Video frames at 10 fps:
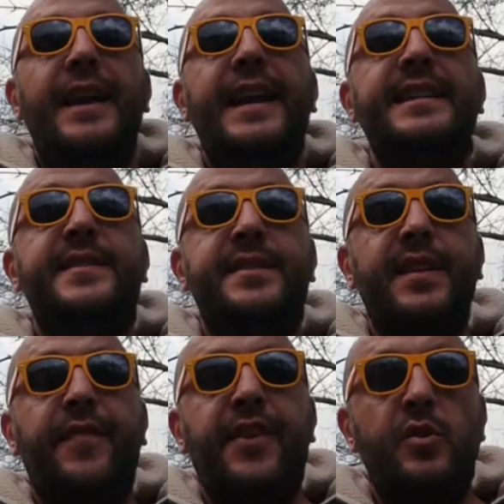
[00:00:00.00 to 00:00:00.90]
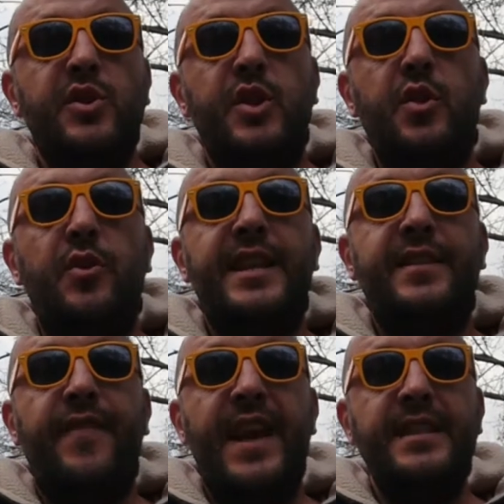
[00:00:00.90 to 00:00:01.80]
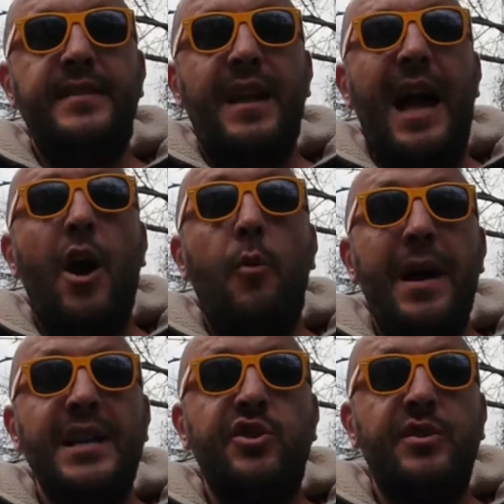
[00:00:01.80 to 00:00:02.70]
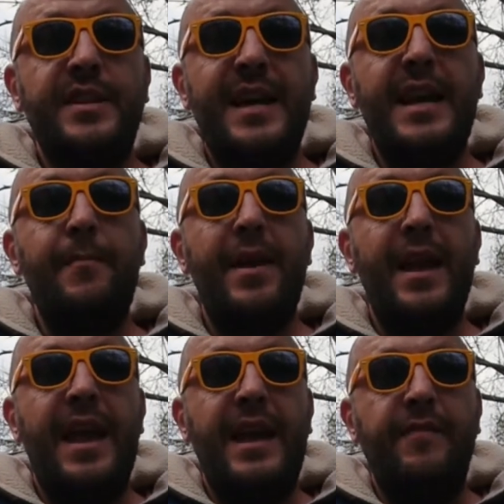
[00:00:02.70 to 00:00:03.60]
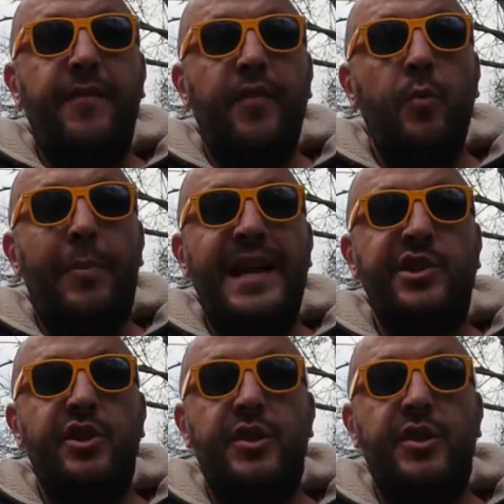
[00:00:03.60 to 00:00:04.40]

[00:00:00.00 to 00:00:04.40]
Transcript: It's difficult to know in advance how much time and full budget